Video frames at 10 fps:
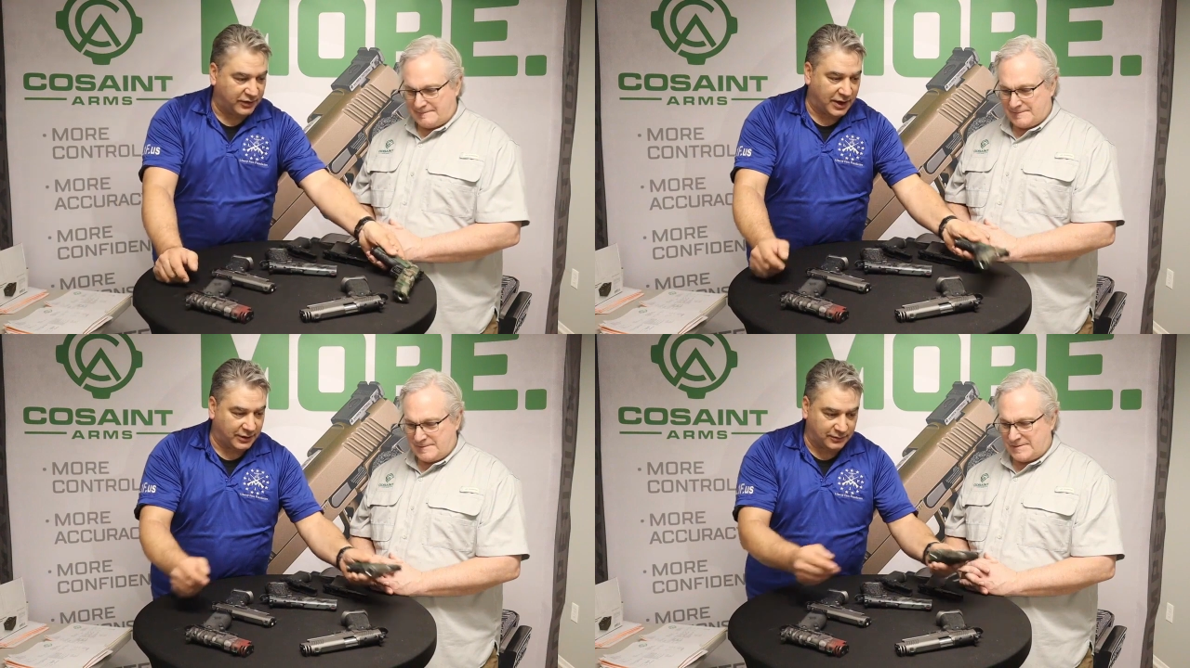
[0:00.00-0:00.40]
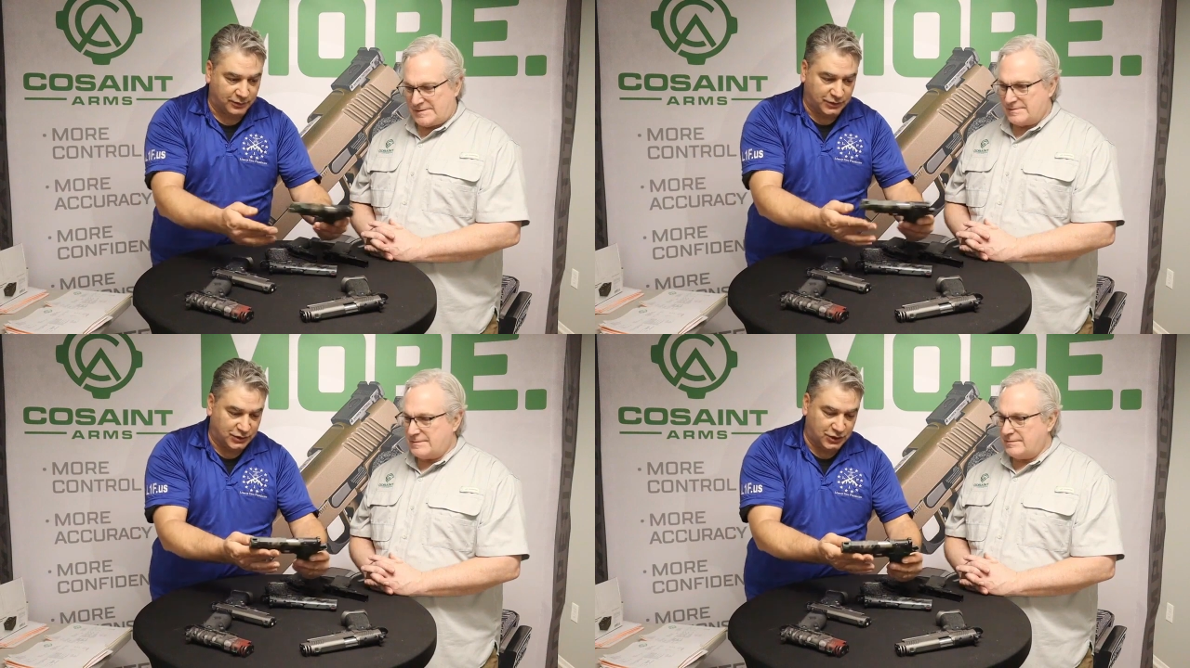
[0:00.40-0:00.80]
Speaker 1: you got
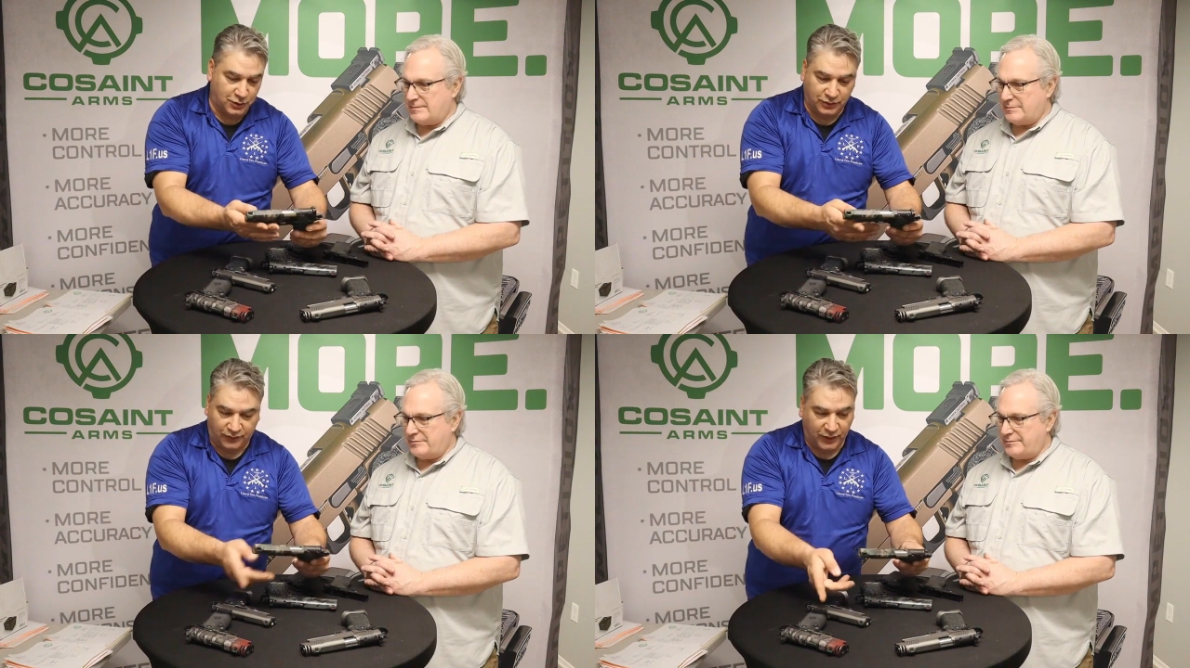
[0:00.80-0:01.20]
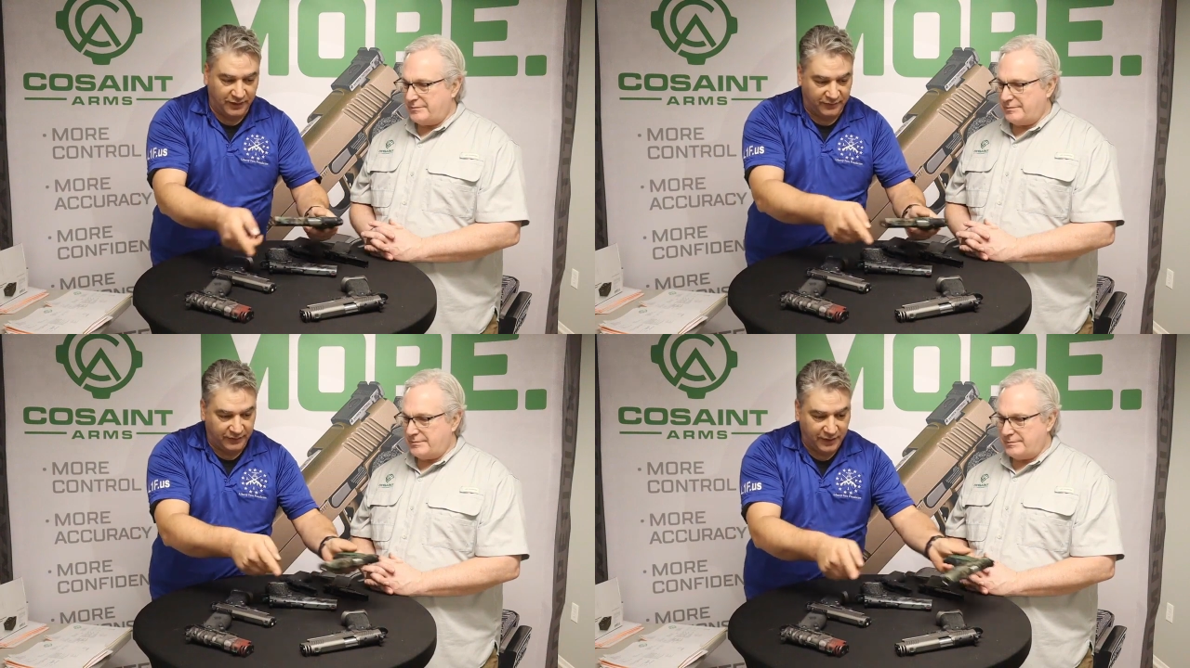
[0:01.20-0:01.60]
two,
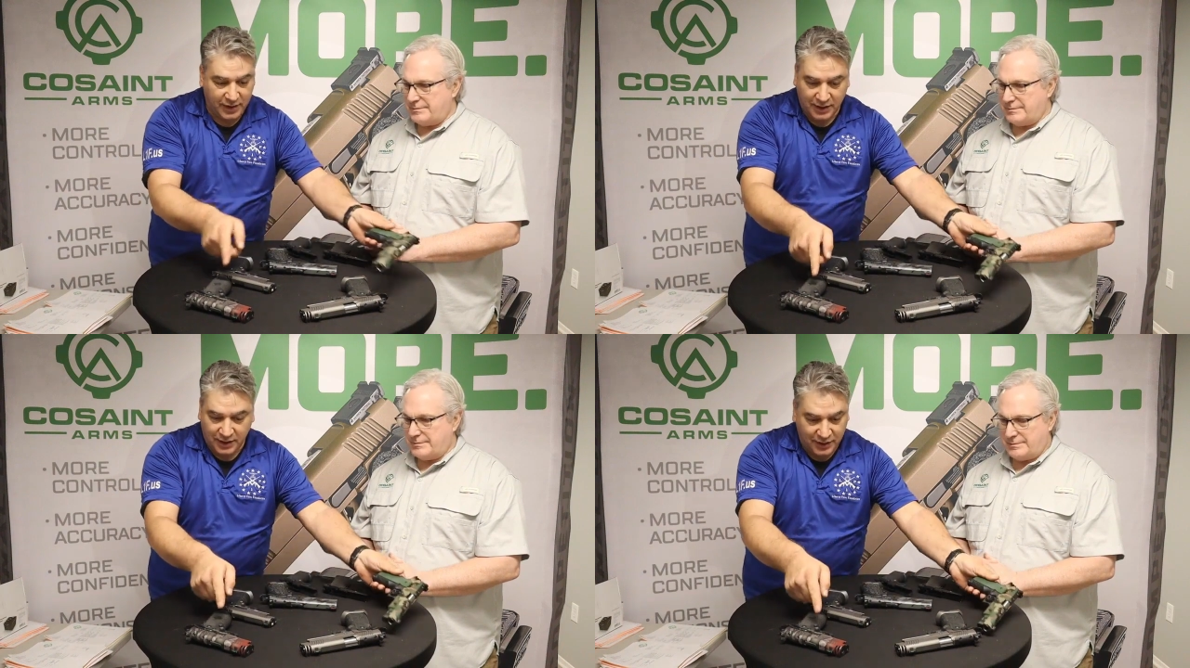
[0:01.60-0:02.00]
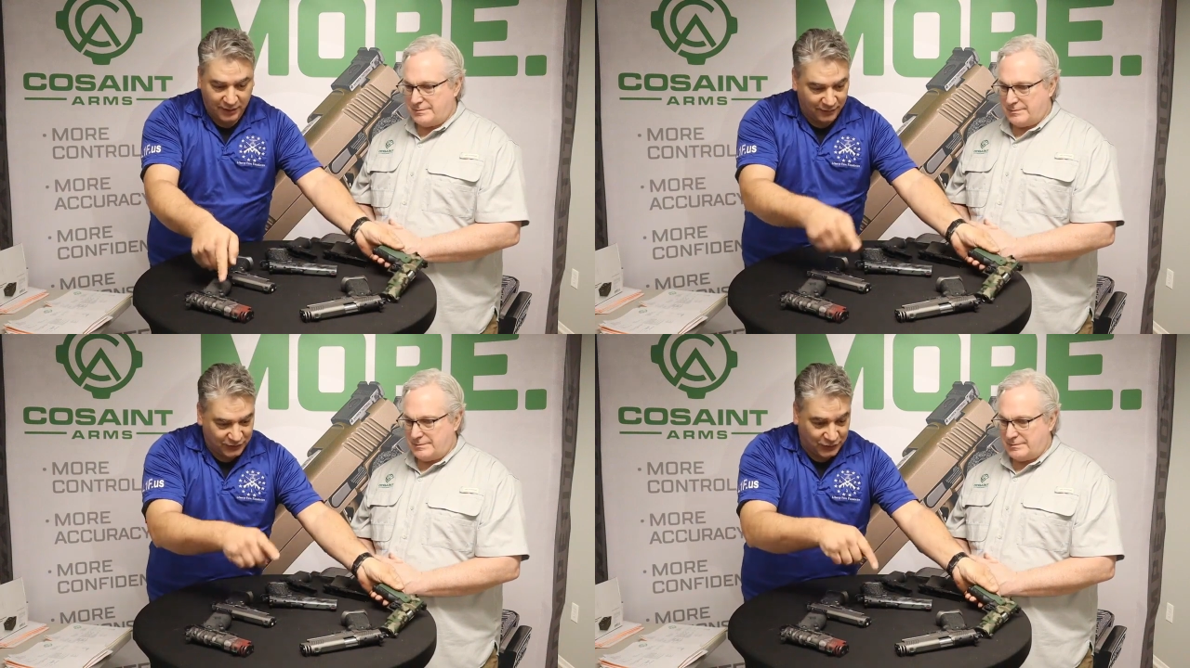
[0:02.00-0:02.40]
three...
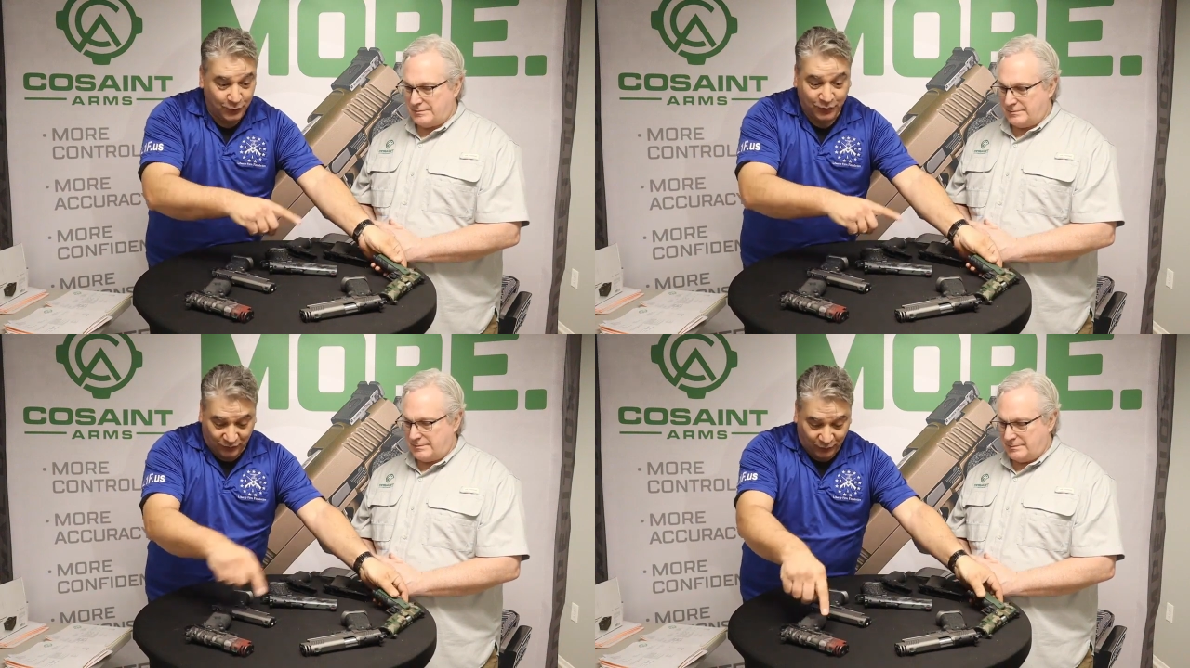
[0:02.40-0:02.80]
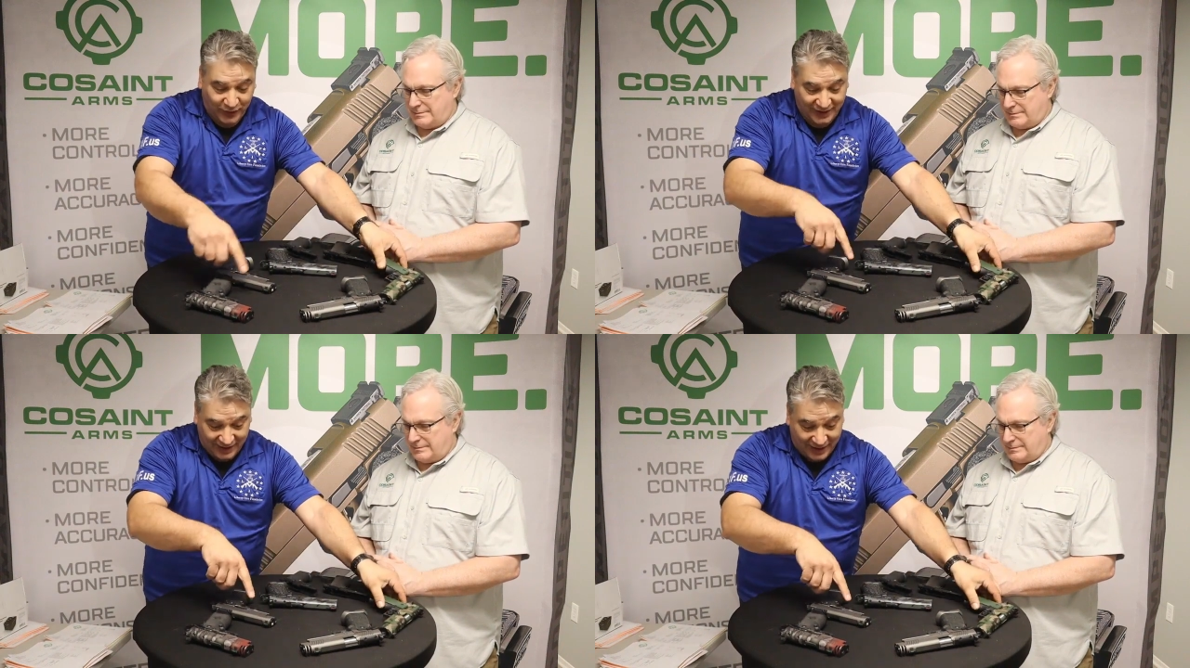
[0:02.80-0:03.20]
Two,
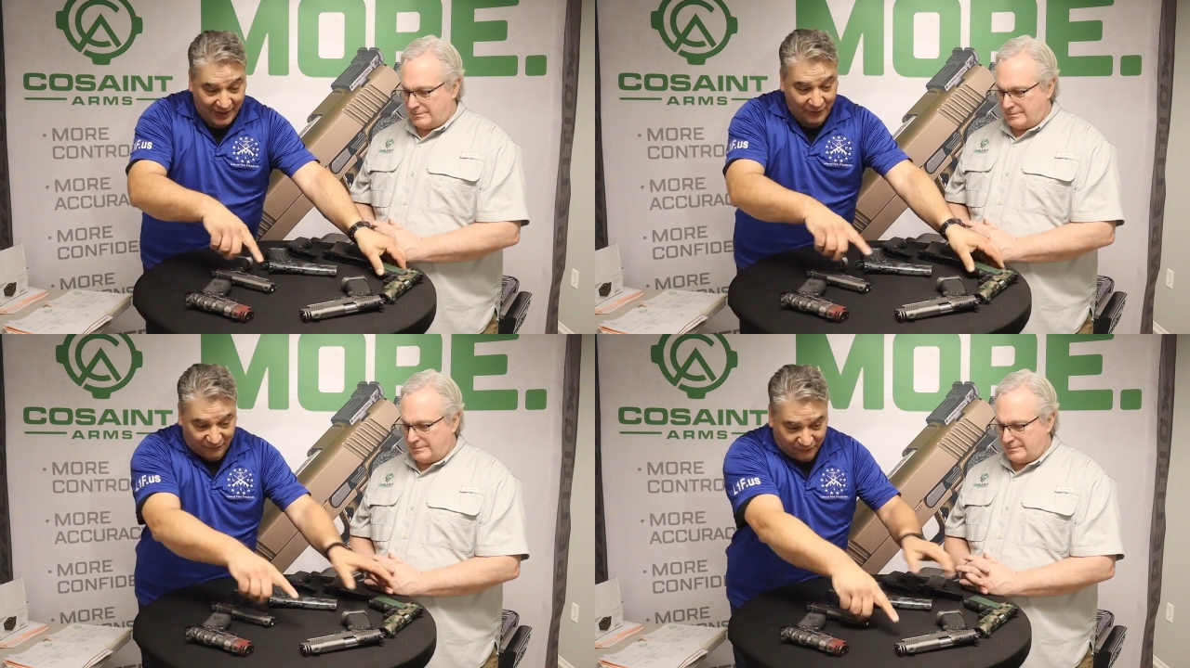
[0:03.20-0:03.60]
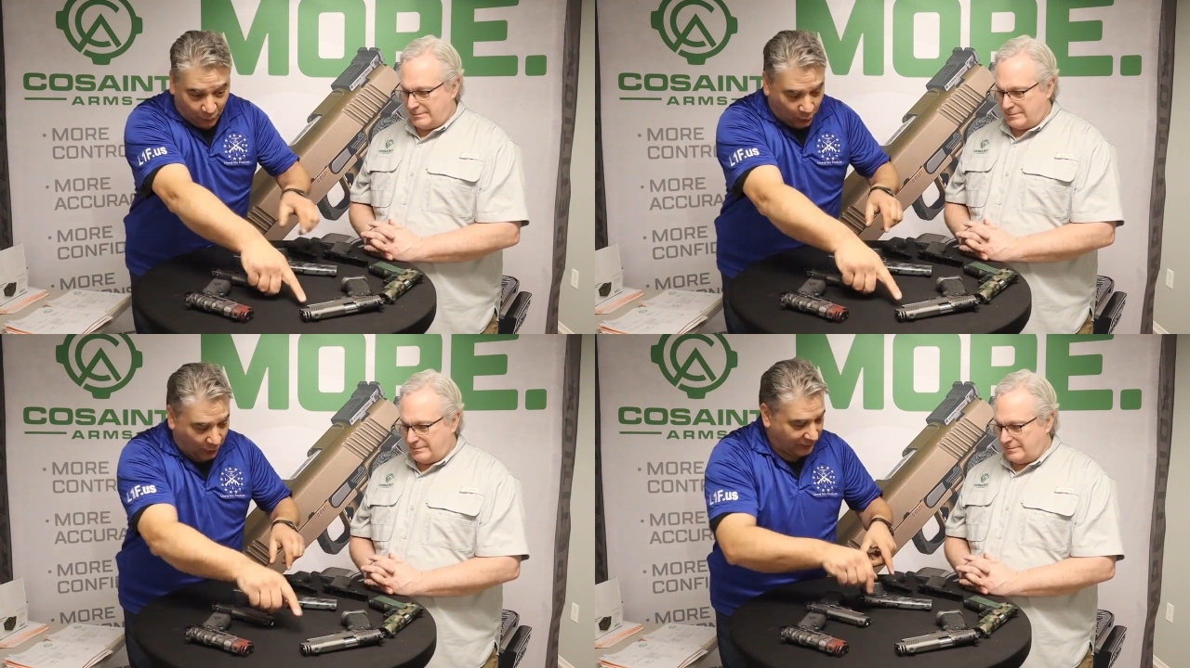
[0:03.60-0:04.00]
three, I got a
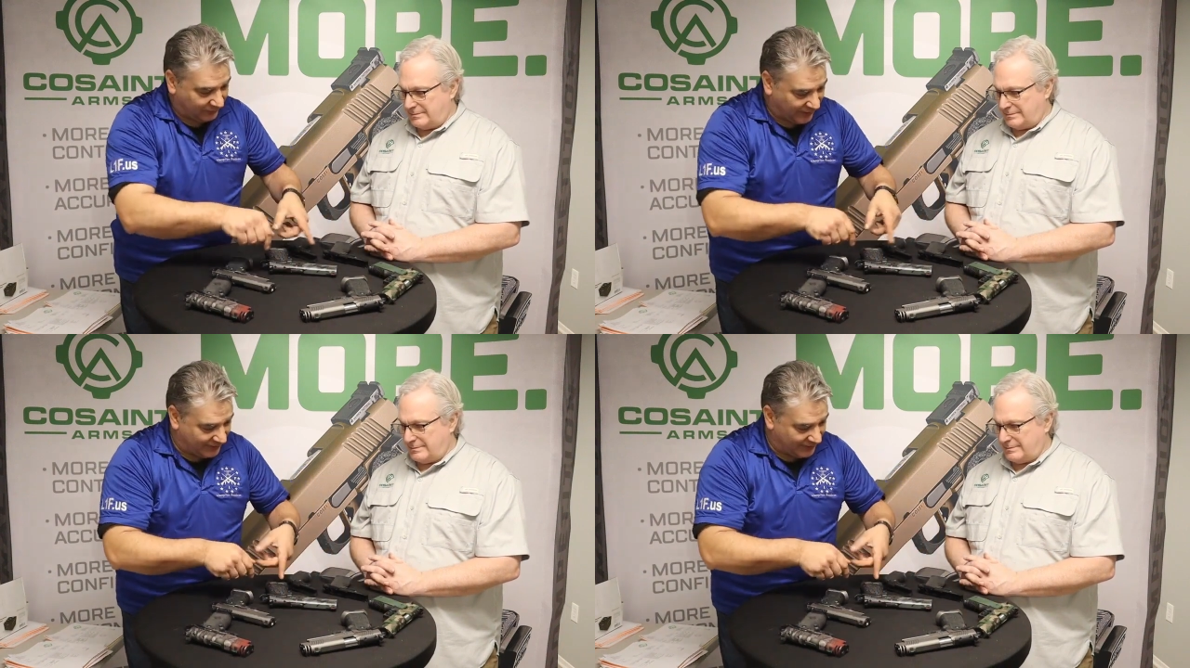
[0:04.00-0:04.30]
four,